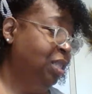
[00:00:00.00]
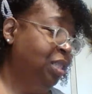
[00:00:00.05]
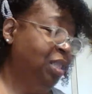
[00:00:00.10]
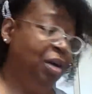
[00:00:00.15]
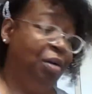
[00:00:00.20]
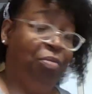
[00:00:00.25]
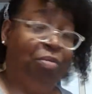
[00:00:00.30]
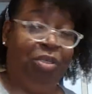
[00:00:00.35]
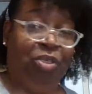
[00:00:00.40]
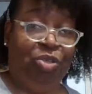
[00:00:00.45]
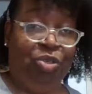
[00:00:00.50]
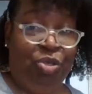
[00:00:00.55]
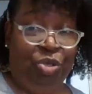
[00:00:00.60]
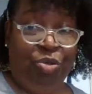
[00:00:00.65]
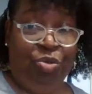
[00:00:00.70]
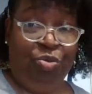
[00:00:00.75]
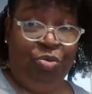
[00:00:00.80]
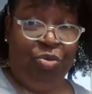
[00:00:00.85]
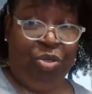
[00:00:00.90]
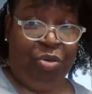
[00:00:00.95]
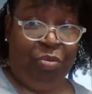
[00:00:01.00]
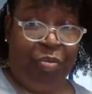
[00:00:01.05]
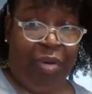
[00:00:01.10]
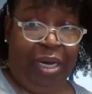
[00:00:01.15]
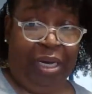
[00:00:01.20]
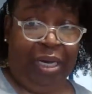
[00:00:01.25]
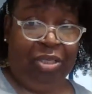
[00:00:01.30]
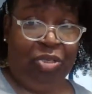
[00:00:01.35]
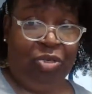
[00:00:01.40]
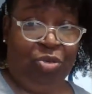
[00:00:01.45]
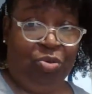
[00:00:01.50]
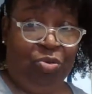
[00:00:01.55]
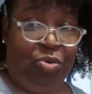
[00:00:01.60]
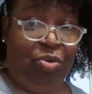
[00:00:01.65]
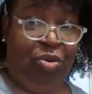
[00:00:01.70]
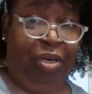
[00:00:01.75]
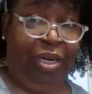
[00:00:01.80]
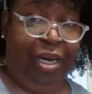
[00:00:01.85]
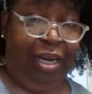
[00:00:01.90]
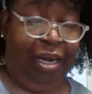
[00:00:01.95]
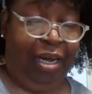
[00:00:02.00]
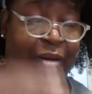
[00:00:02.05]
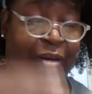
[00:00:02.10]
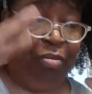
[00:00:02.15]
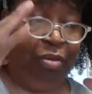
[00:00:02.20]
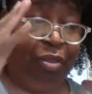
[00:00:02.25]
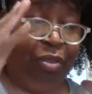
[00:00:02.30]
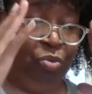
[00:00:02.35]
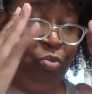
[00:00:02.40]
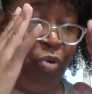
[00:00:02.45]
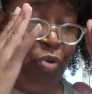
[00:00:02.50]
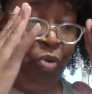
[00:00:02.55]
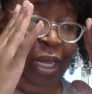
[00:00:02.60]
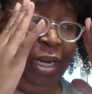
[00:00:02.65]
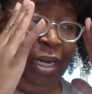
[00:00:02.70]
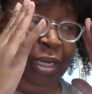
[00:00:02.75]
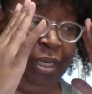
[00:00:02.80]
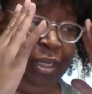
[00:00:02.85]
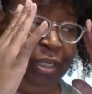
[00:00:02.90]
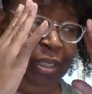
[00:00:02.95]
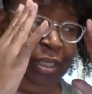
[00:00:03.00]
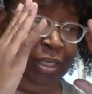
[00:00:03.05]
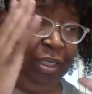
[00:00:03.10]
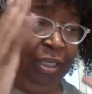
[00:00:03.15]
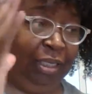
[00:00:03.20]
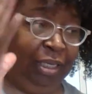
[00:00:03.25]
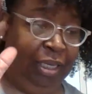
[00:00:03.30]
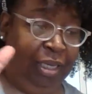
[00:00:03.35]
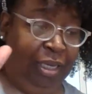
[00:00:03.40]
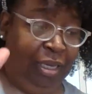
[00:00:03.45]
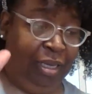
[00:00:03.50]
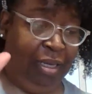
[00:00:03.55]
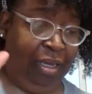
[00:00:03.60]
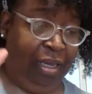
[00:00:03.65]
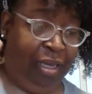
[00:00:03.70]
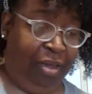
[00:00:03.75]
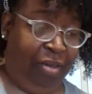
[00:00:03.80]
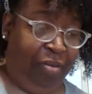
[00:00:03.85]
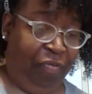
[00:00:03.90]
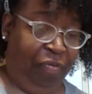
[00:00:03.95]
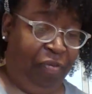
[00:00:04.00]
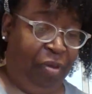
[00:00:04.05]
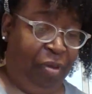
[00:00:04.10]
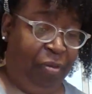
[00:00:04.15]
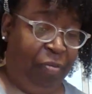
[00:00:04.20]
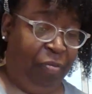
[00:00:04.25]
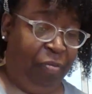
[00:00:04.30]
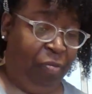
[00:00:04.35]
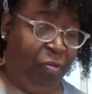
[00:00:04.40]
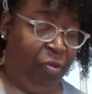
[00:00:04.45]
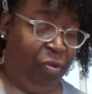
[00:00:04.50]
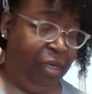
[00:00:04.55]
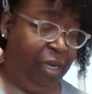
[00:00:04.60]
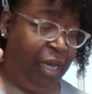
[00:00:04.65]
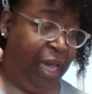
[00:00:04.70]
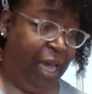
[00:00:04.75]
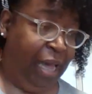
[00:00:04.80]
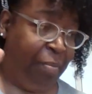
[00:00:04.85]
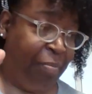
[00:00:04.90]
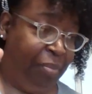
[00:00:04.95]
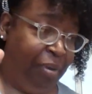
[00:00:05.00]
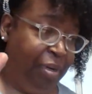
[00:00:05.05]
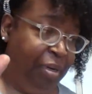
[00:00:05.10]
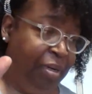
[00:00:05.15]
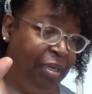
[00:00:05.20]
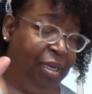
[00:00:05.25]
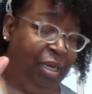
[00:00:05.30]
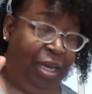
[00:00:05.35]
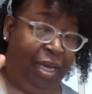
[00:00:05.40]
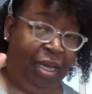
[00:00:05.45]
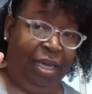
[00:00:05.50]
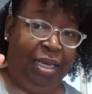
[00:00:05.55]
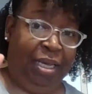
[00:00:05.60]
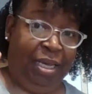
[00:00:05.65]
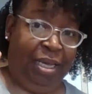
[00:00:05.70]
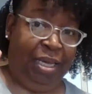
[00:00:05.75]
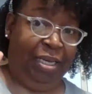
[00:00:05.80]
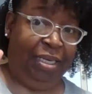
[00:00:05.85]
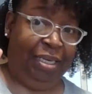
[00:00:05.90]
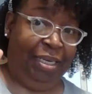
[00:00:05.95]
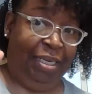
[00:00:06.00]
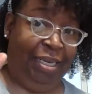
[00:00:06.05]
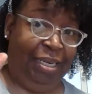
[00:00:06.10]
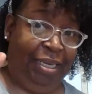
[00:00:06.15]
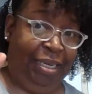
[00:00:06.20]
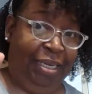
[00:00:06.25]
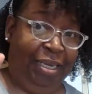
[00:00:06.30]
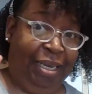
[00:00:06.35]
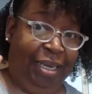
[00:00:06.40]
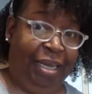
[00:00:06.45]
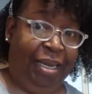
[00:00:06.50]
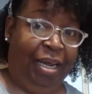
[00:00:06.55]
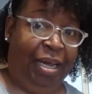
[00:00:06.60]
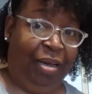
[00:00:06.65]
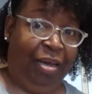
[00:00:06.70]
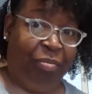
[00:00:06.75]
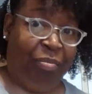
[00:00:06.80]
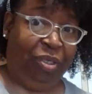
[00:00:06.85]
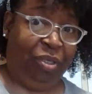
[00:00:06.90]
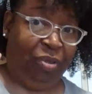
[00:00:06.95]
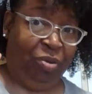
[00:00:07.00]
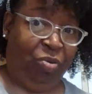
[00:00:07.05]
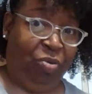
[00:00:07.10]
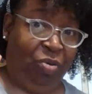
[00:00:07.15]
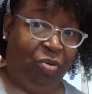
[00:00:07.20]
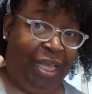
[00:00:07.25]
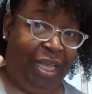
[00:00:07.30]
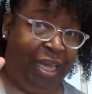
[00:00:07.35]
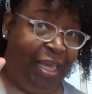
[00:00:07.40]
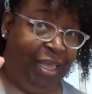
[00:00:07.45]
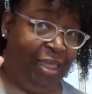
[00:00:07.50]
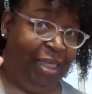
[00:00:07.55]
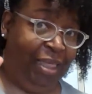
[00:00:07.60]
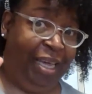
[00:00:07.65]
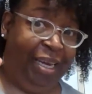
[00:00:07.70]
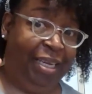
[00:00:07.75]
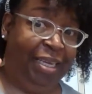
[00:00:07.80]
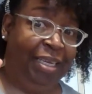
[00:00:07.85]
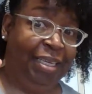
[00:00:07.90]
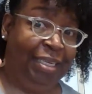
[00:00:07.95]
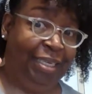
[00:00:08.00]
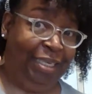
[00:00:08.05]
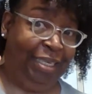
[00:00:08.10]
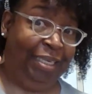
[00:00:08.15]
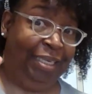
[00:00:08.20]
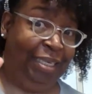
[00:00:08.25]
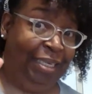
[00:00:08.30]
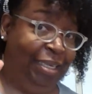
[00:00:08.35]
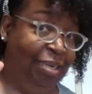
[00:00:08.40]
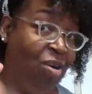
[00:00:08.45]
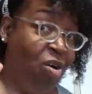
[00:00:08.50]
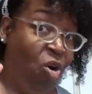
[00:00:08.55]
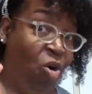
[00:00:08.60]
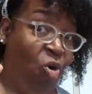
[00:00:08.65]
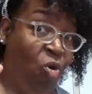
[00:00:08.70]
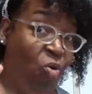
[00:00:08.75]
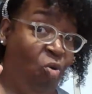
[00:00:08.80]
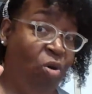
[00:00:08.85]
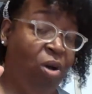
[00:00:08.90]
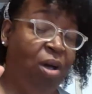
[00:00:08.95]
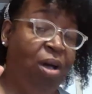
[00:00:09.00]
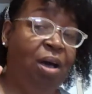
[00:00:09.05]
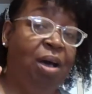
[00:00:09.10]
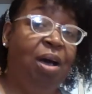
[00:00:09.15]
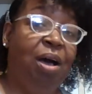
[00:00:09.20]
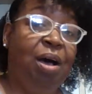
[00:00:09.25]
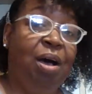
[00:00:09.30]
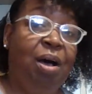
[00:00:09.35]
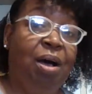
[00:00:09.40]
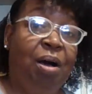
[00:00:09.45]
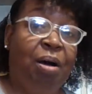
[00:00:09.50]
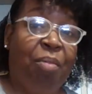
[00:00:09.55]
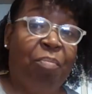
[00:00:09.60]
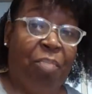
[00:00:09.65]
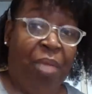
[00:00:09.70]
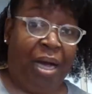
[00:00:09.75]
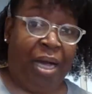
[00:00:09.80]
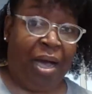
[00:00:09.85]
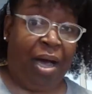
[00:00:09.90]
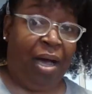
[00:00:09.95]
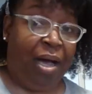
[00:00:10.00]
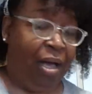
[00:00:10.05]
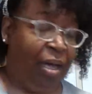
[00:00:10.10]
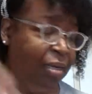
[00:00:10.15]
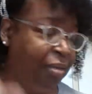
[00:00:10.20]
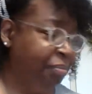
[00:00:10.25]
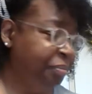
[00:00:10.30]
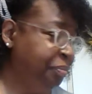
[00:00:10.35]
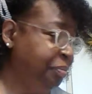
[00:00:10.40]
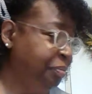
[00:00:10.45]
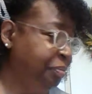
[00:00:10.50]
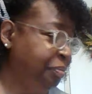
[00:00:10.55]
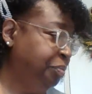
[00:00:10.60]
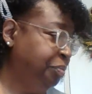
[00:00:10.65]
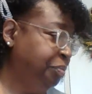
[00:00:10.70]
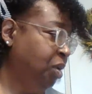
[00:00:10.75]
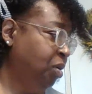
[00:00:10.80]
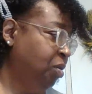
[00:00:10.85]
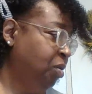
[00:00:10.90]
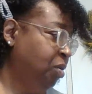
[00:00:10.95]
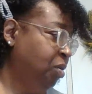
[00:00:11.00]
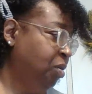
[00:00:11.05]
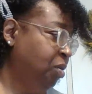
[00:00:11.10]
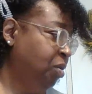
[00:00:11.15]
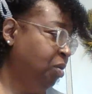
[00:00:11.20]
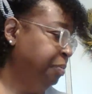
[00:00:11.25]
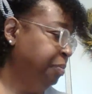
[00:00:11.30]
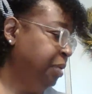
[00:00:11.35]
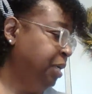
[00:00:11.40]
that was new to my store and I was waiting to see if it would happen and it did and I'm so glad that it did. Oh my god. Okay?